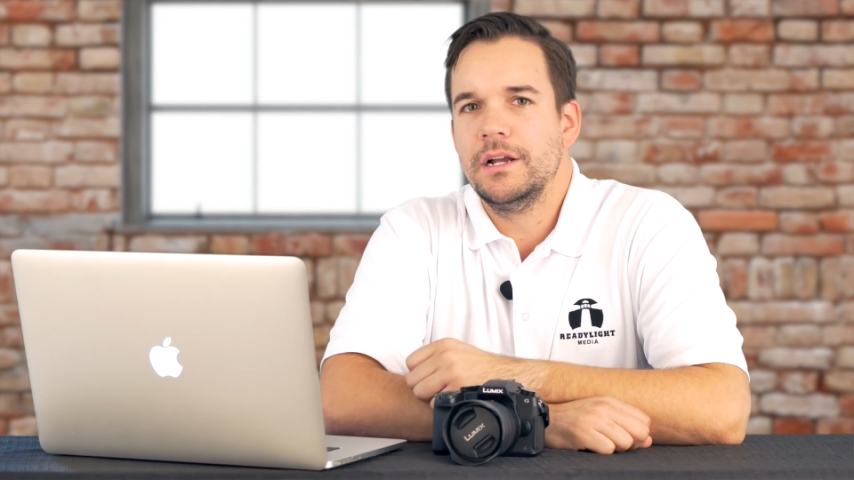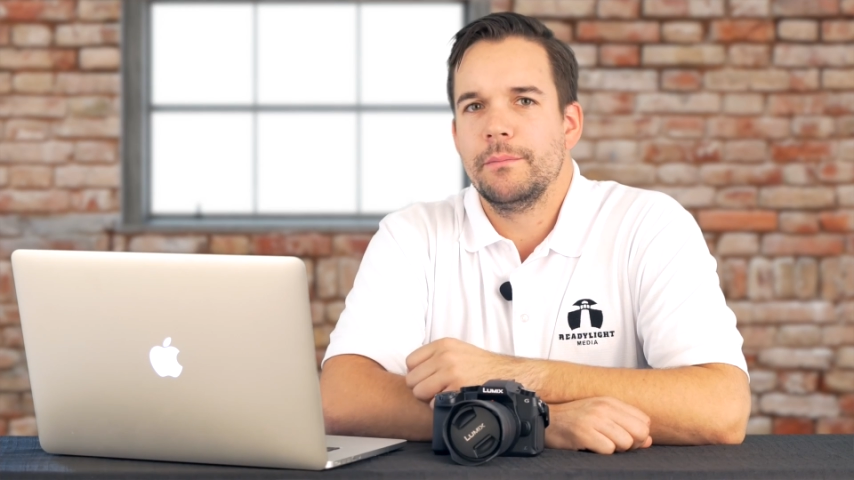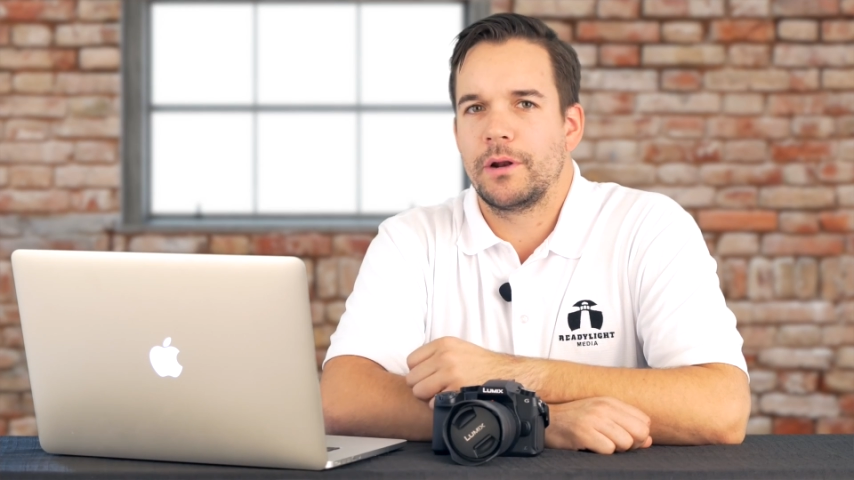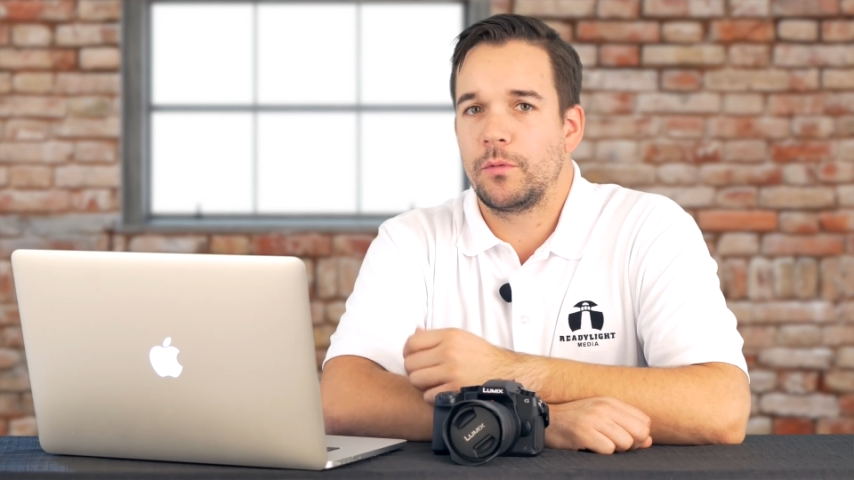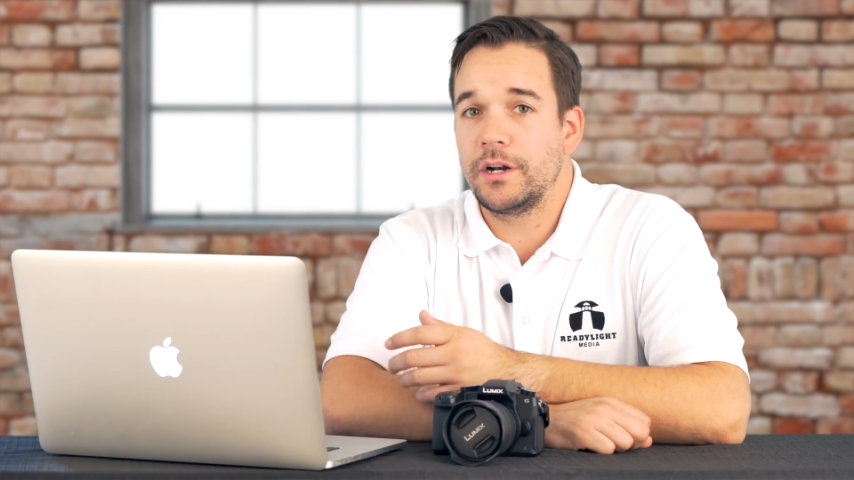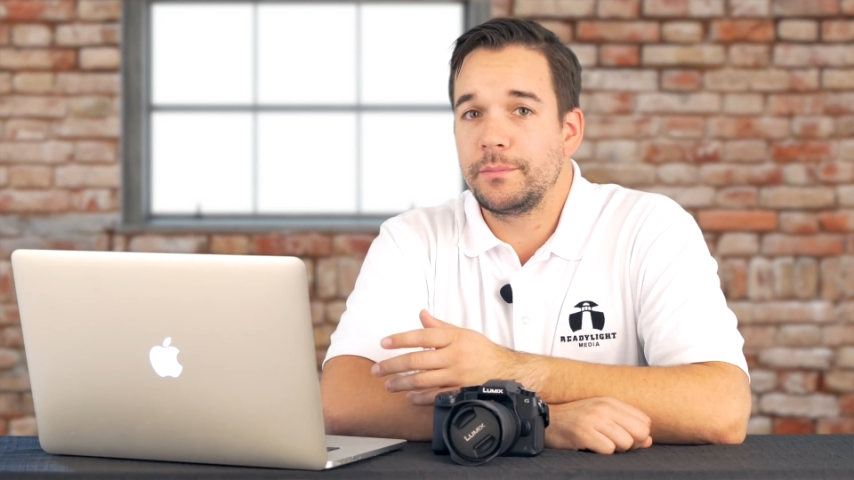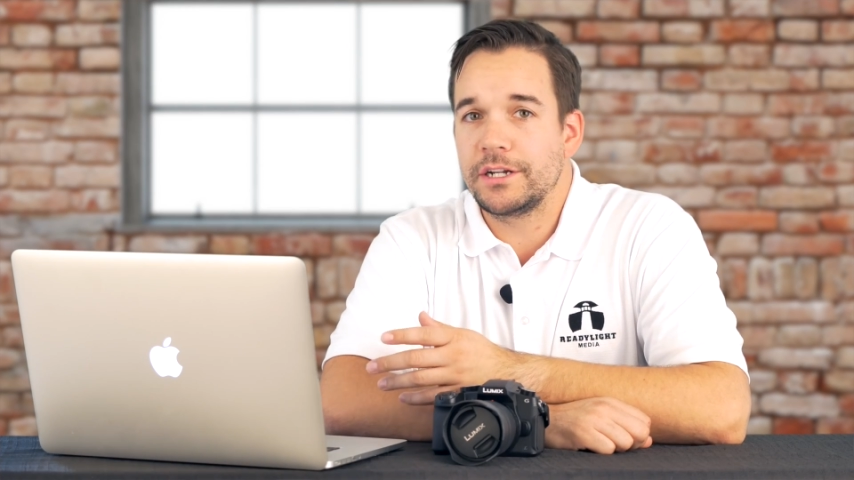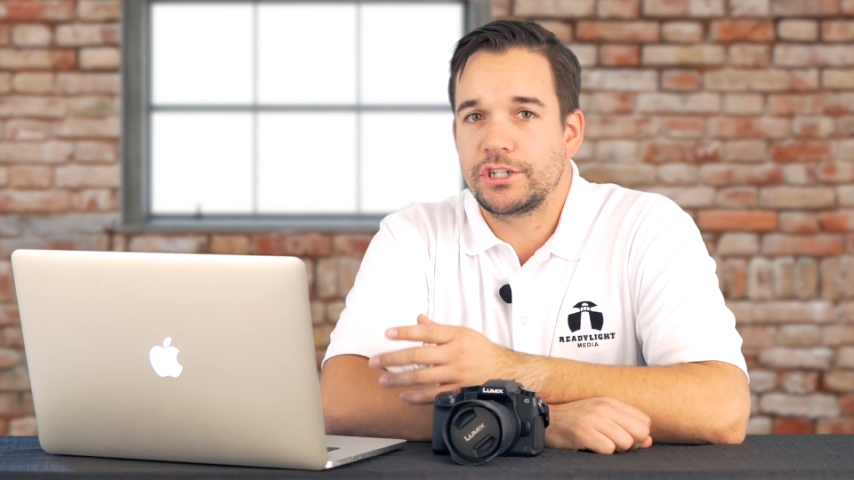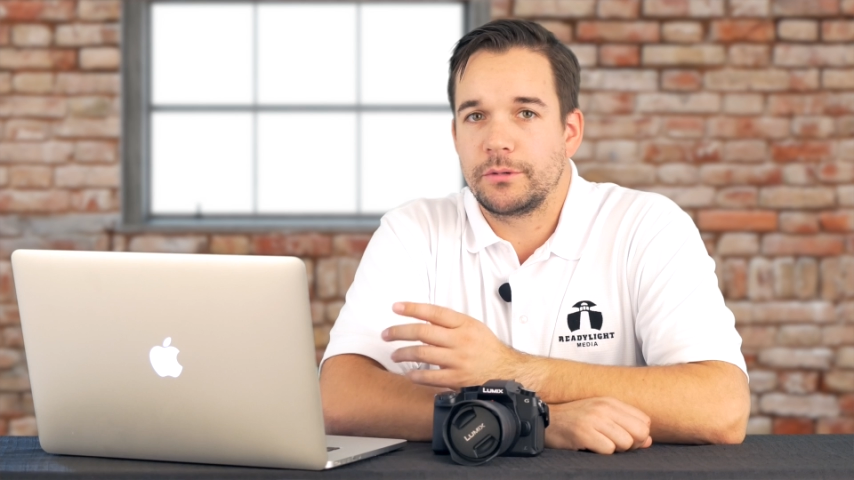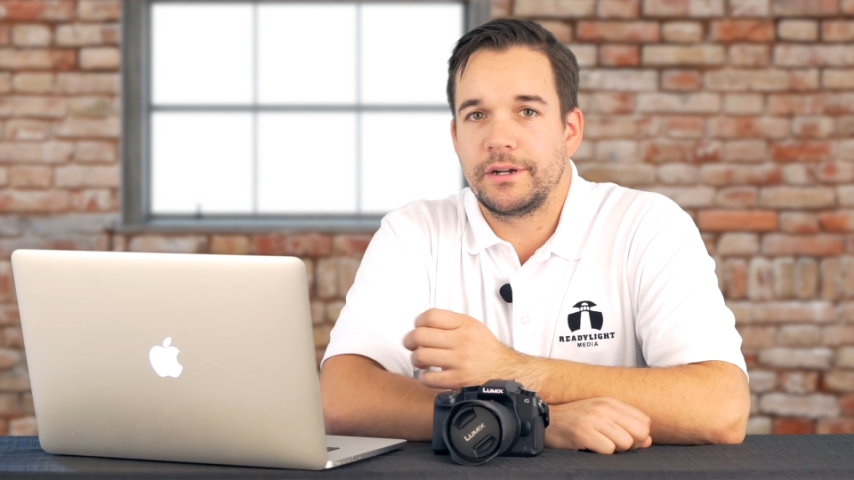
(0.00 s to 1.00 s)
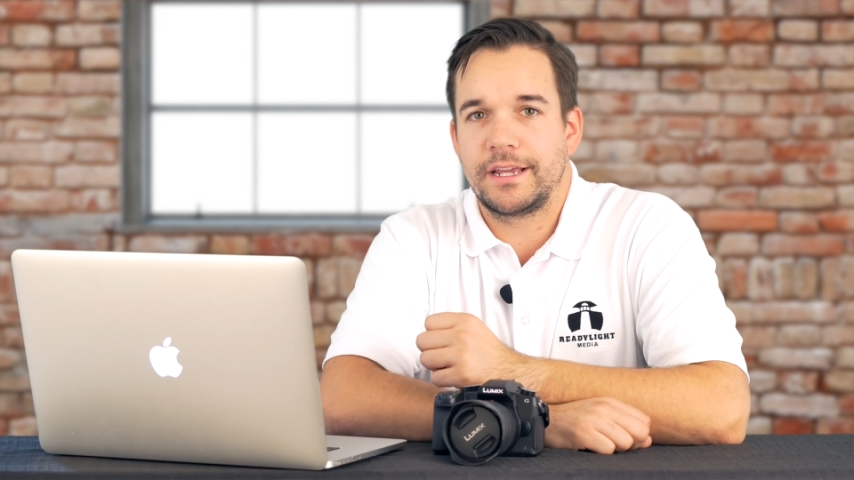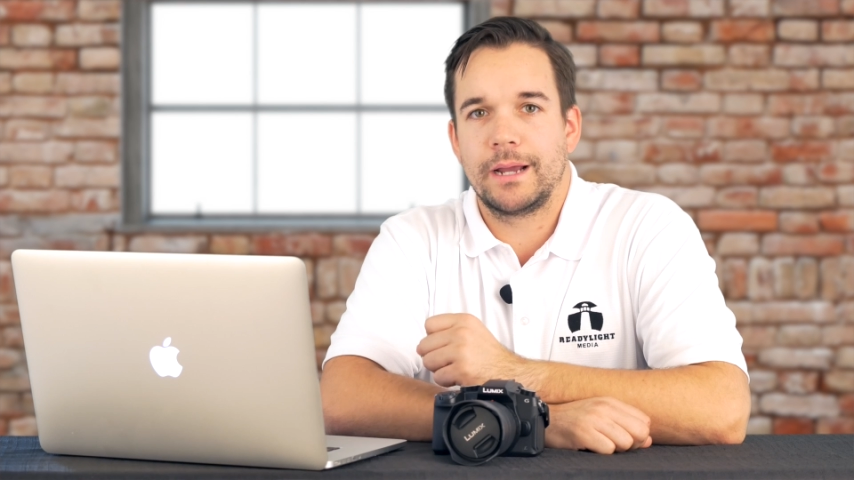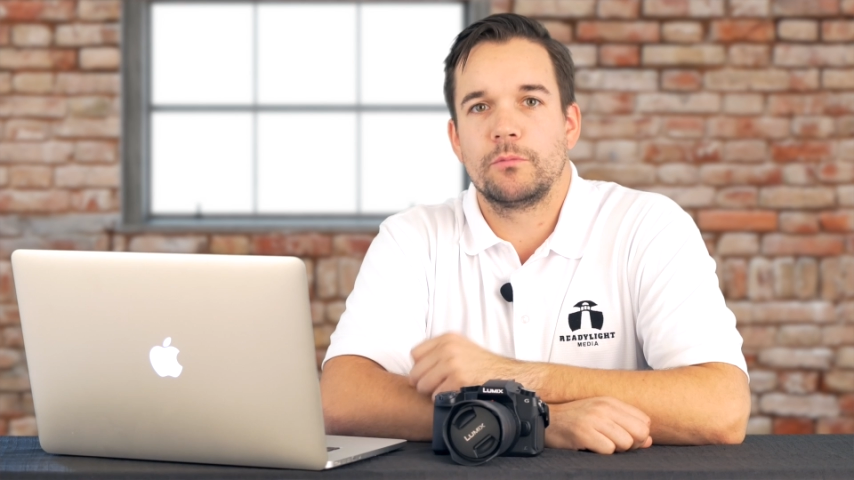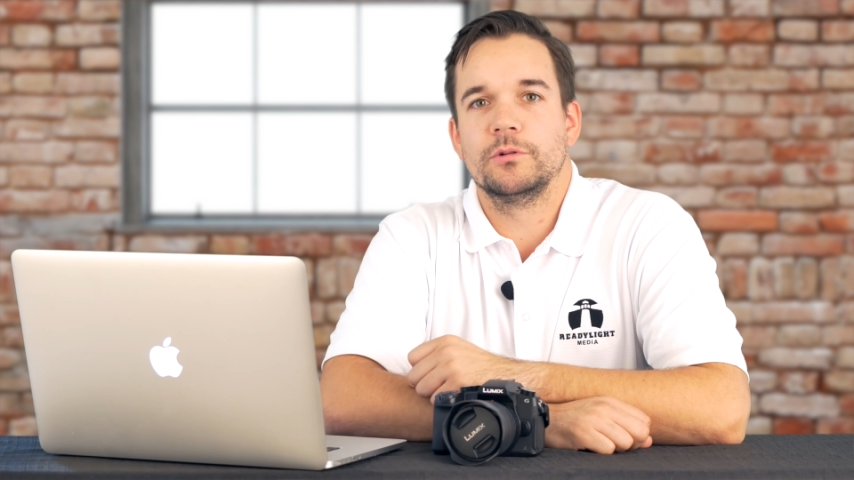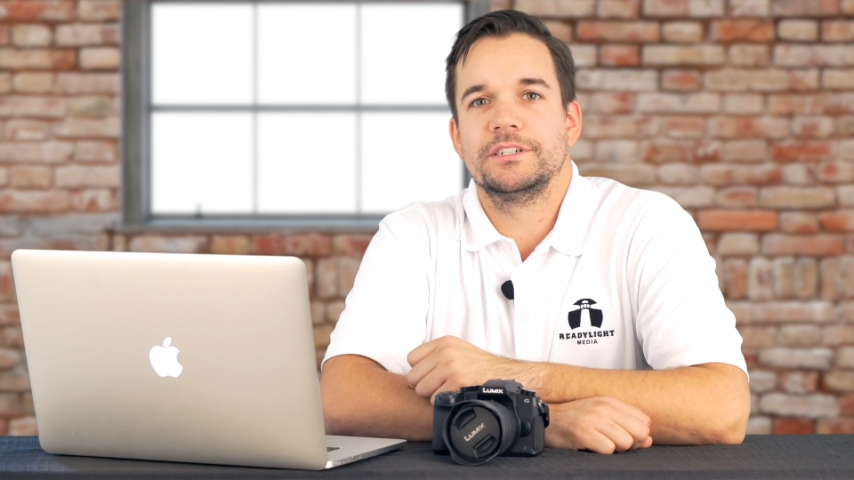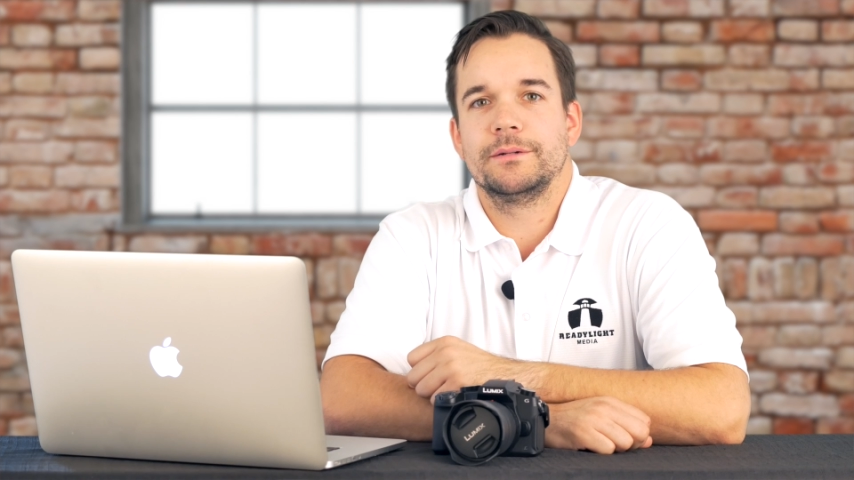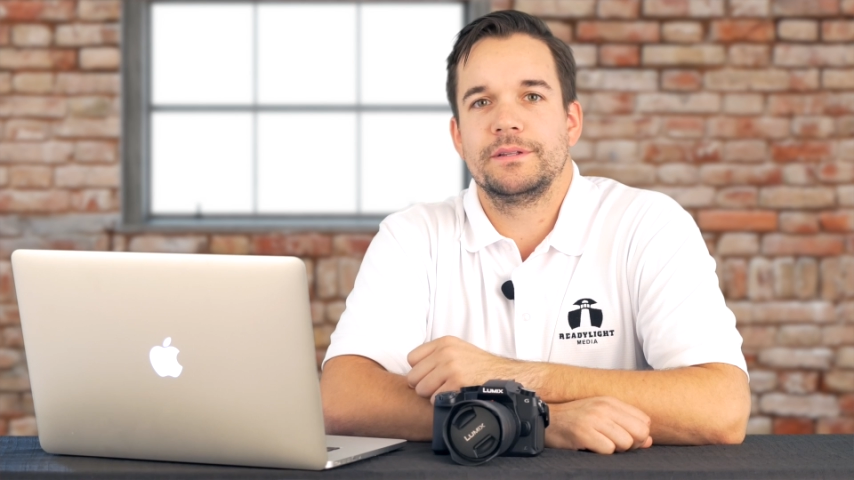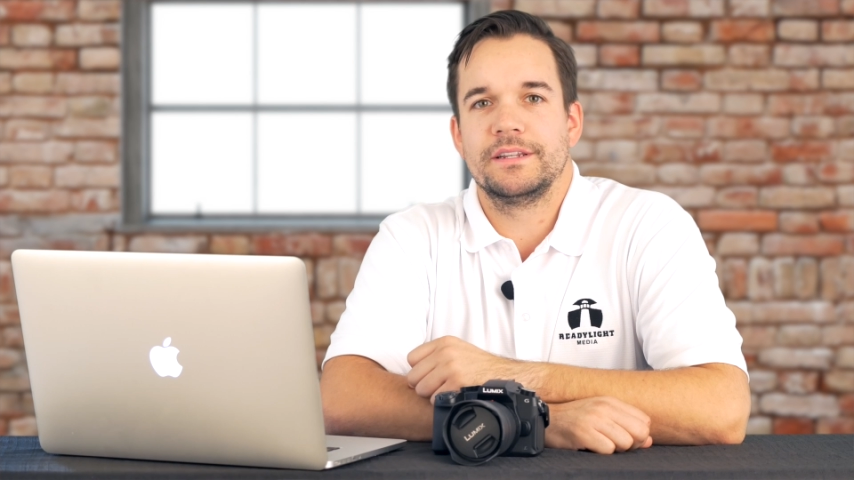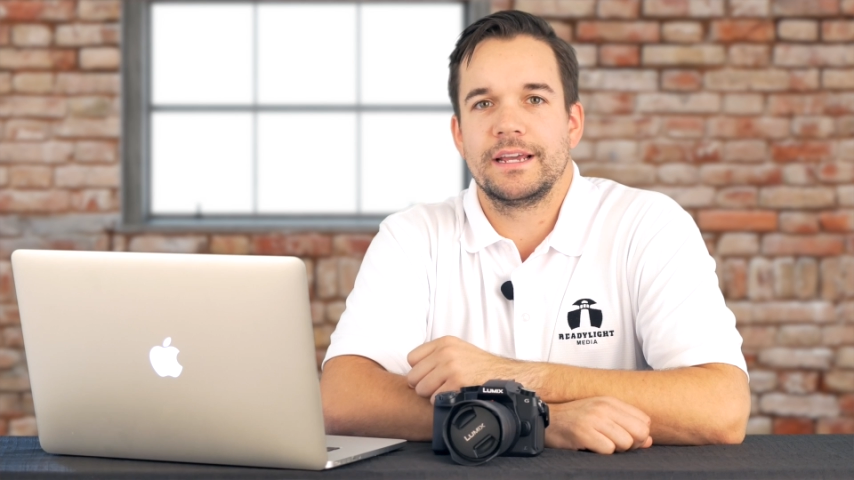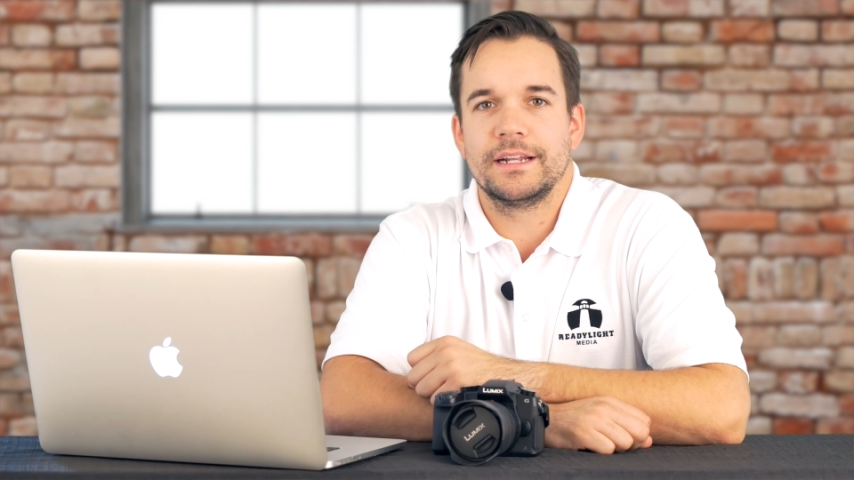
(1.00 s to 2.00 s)
but I wanted to make sure my camera was up to
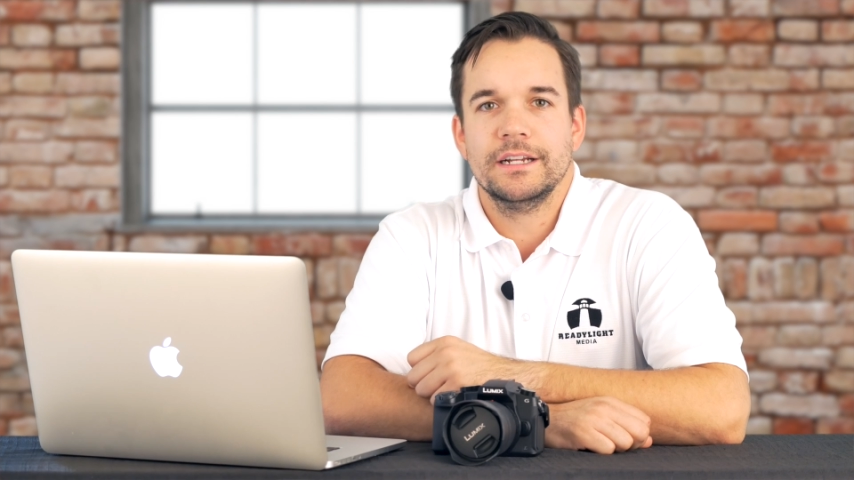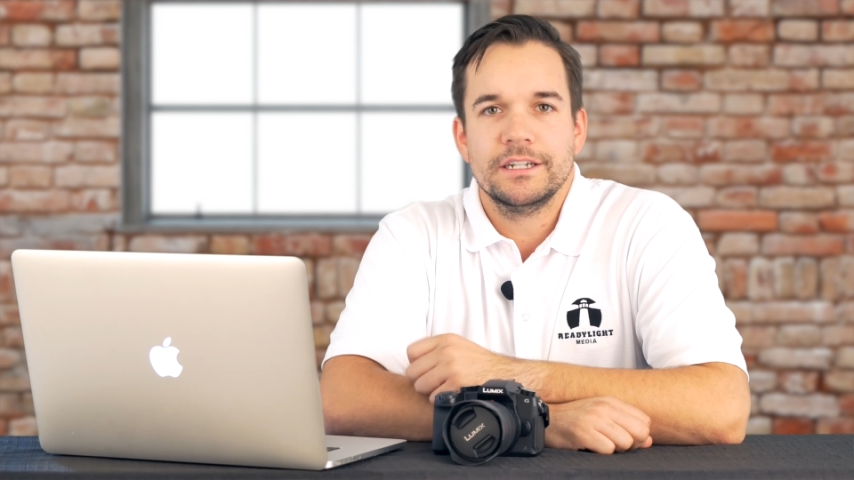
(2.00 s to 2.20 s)
date,